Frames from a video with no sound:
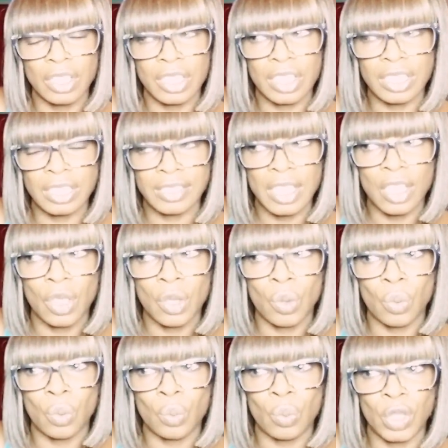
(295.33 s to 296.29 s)
Because
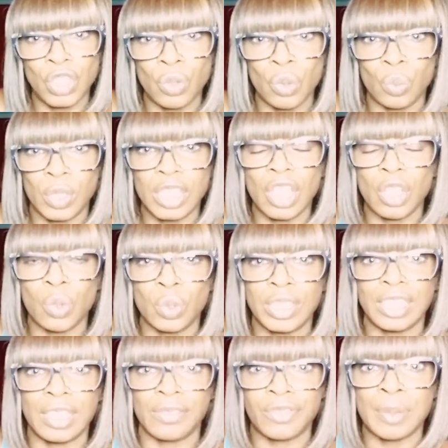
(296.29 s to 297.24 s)
when I
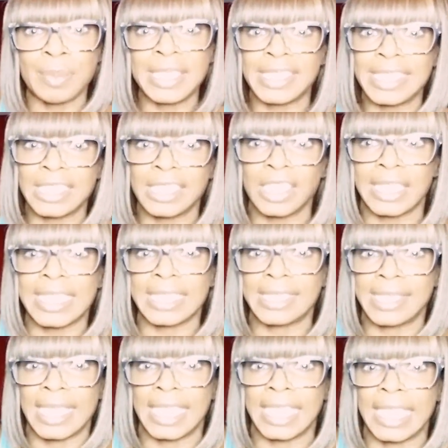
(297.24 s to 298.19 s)
ordered it from this exotic
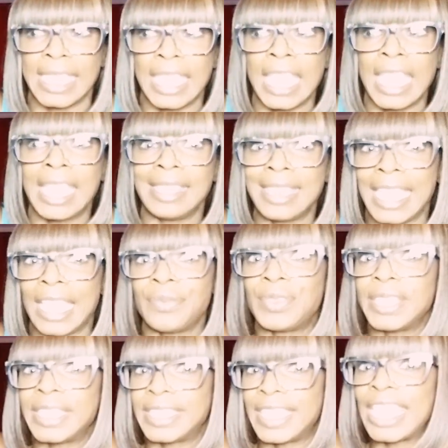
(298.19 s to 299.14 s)
site,
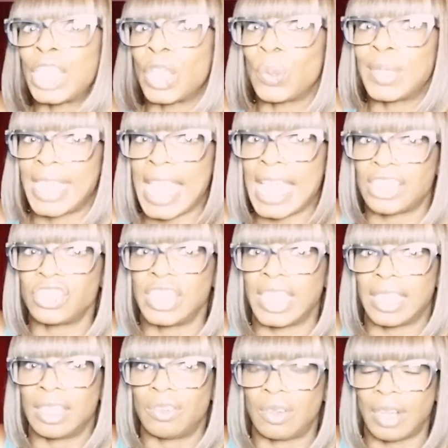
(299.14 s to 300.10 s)
they go catch
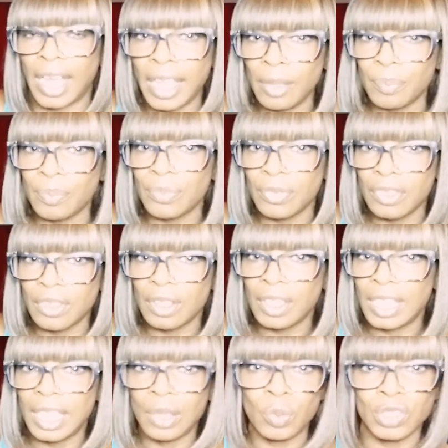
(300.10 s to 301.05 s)
it, right?
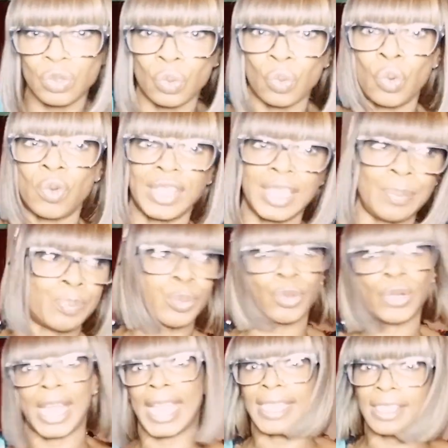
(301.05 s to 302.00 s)
It wasn't already
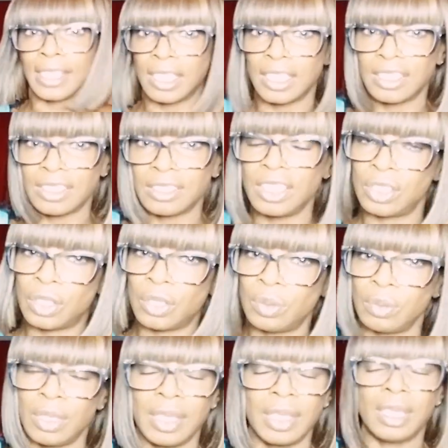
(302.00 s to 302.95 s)
bred, you know.